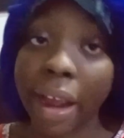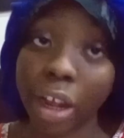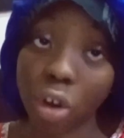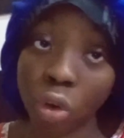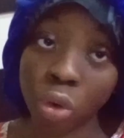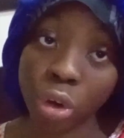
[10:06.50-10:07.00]

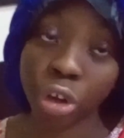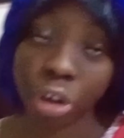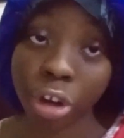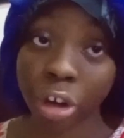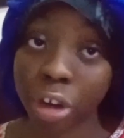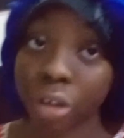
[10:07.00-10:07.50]
I
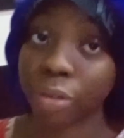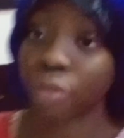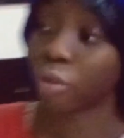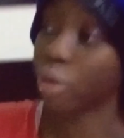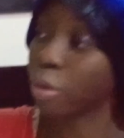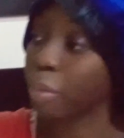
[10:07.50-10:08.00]
ordered
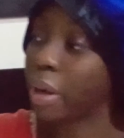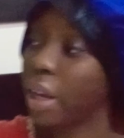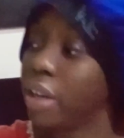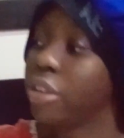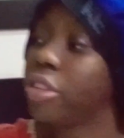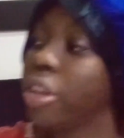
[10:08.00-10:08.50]
for
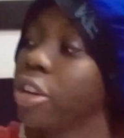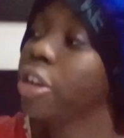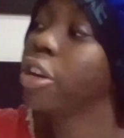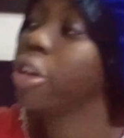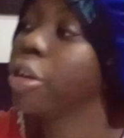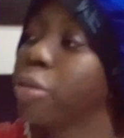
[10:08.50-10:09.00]
my
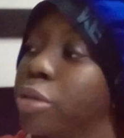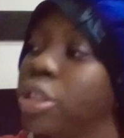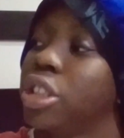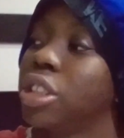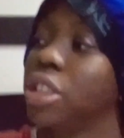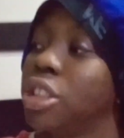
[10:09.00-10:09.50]
dinner,
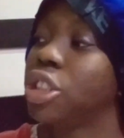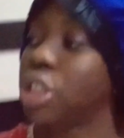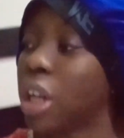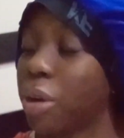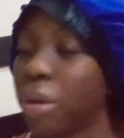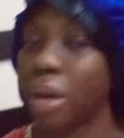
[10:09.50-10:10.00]
which is
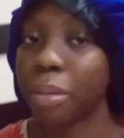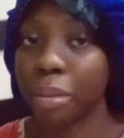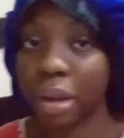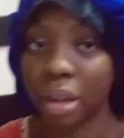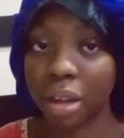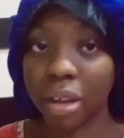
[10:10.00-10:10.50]

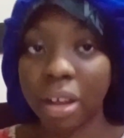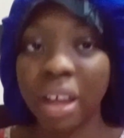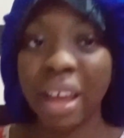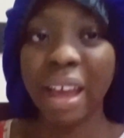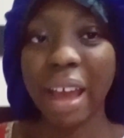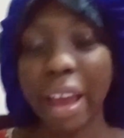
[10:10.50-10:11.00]
shawarma.
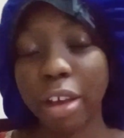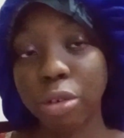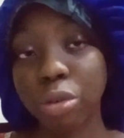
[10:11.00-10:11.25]
I